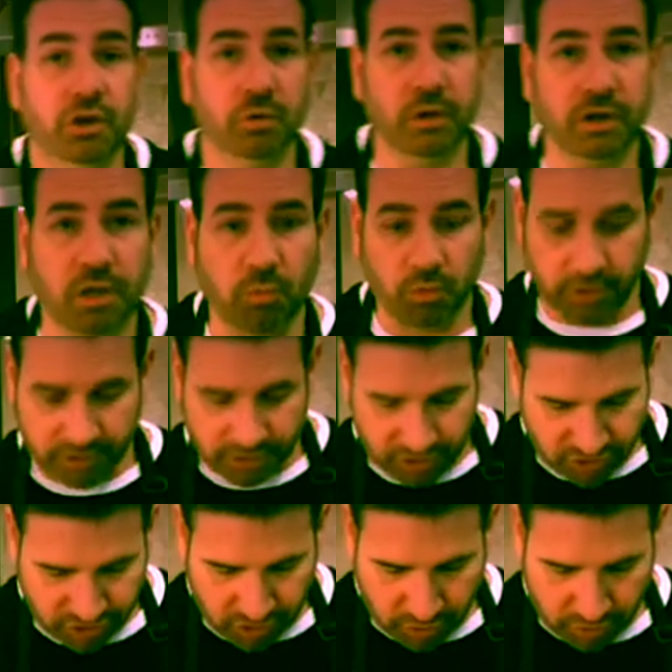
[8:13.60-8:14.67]
quick, I wanted to
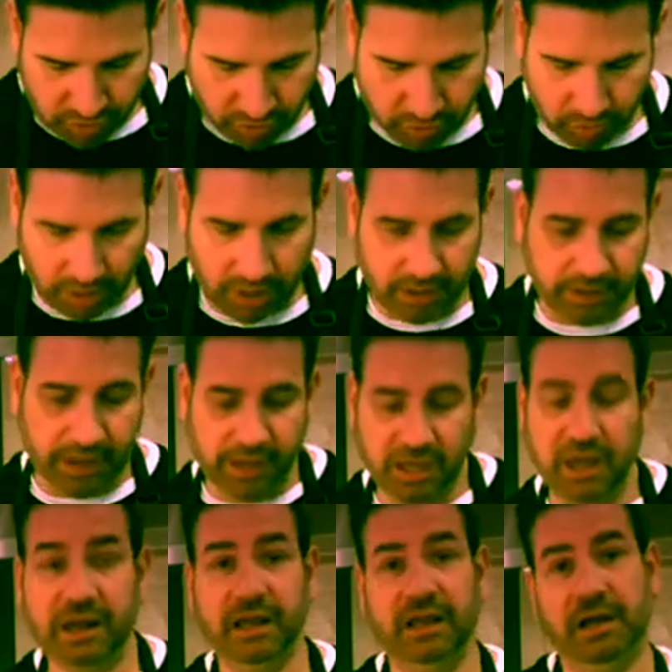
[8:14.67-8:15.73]
show you. I
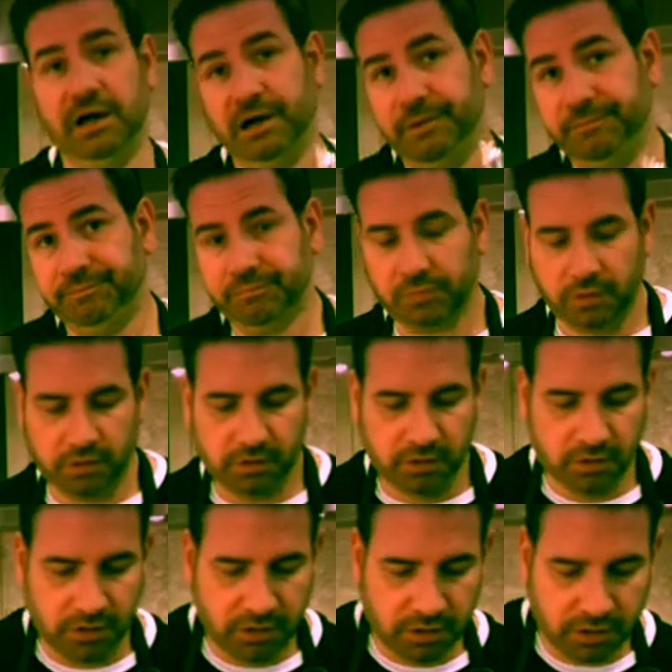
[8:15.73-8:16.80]
got a
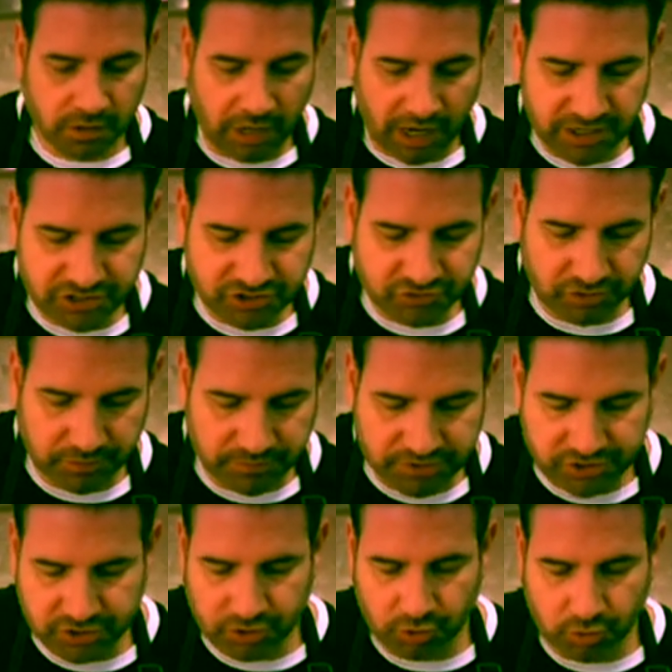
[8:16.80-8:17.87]
ice cream
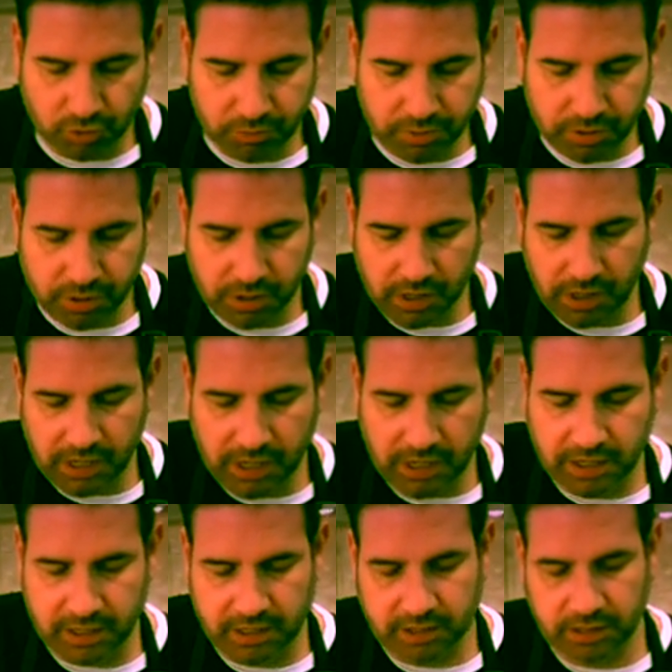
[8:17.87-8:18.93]
scoop,
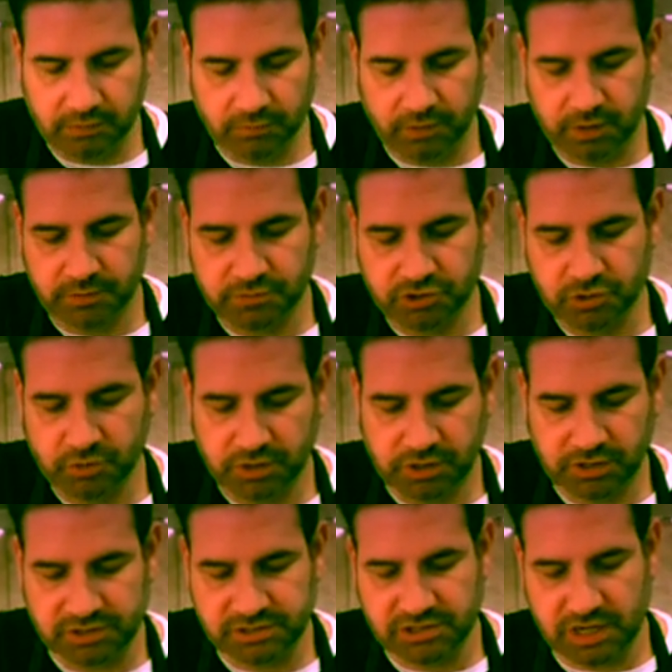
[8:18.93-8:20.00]
and what I'm doing
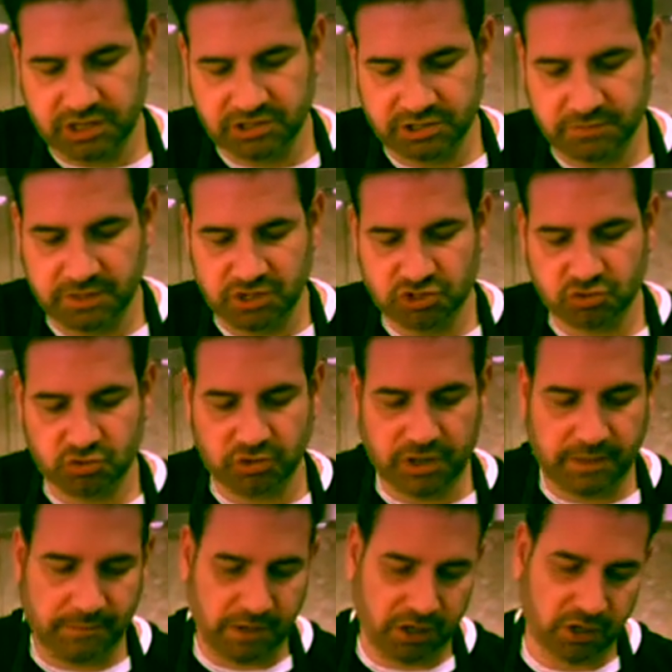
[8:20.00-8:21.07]
is to make sure
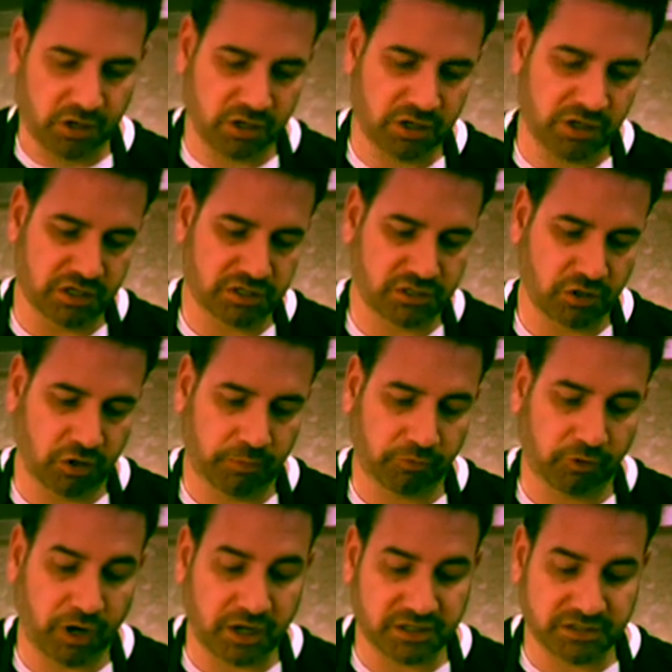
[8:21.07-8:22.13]
that my cookies are
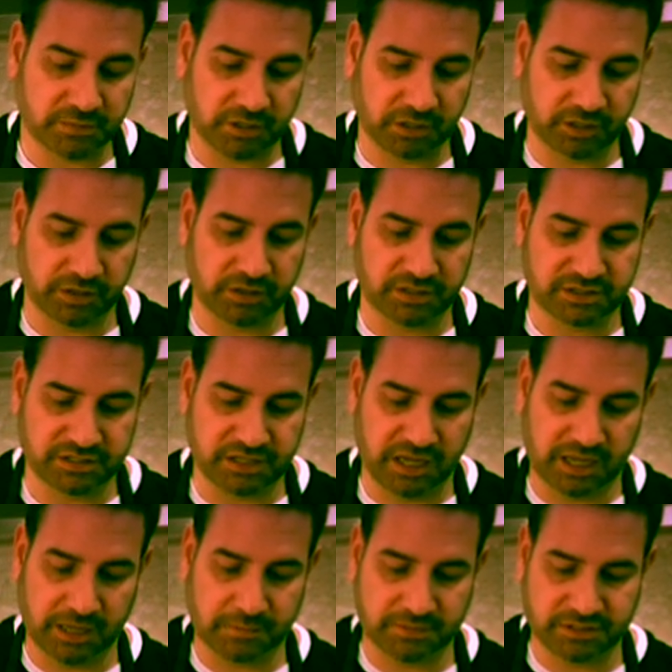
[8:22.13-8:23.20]
approximately the
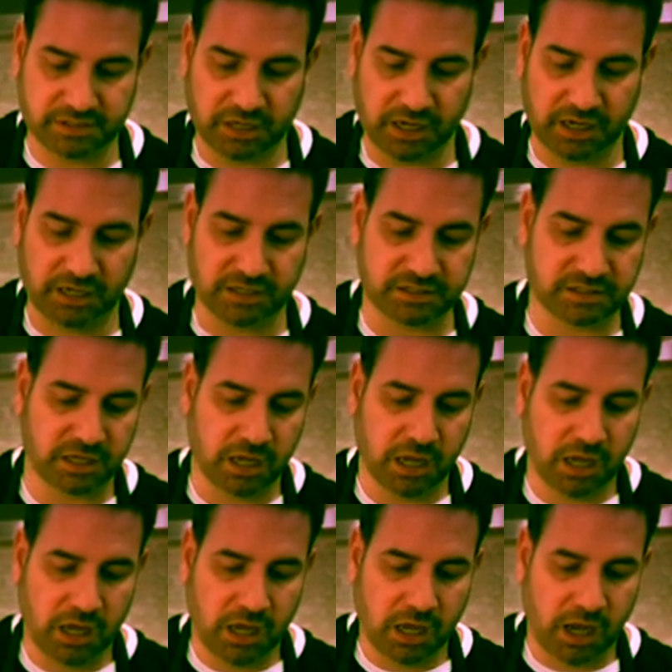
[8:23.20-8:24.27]
same size.
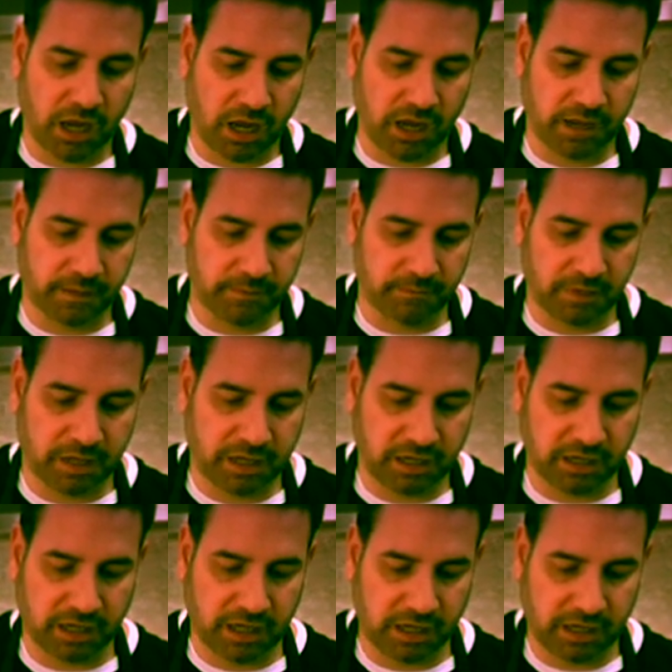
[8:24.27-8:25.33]
I'm
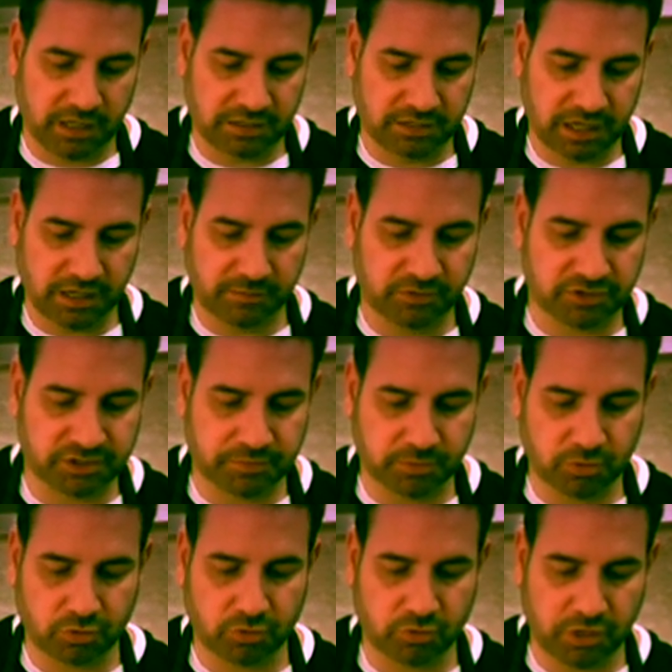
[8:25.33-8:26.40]
getting a
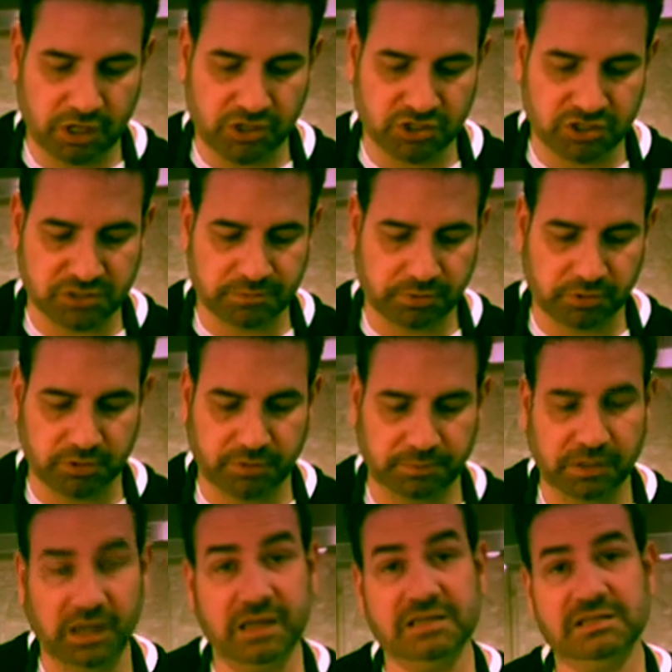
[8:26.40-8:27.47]
tablespoon and just
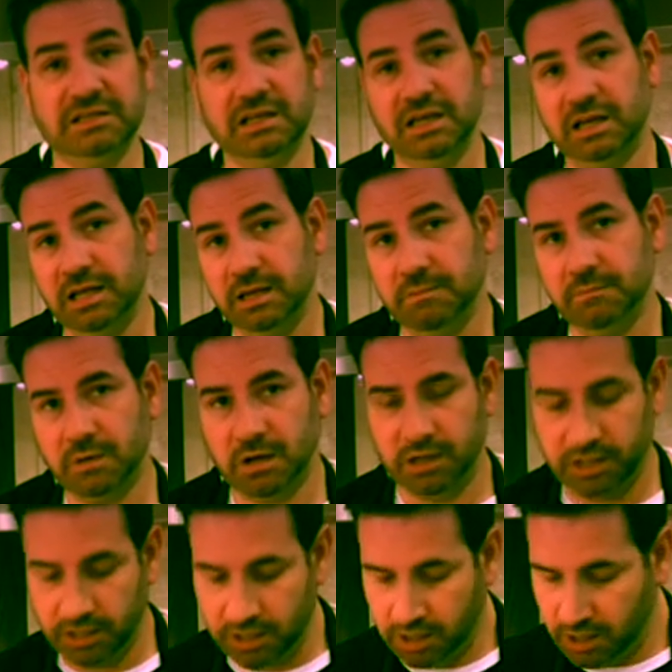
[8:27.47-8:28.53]
placing it in
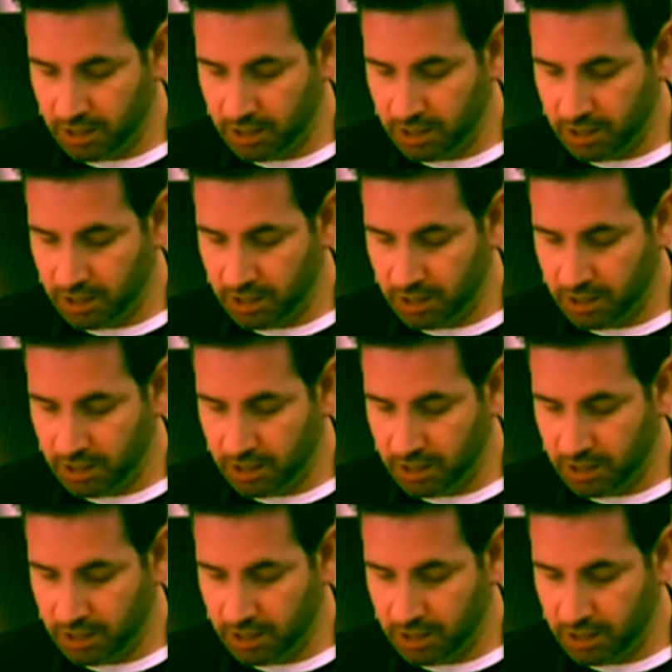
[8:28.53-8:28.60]
my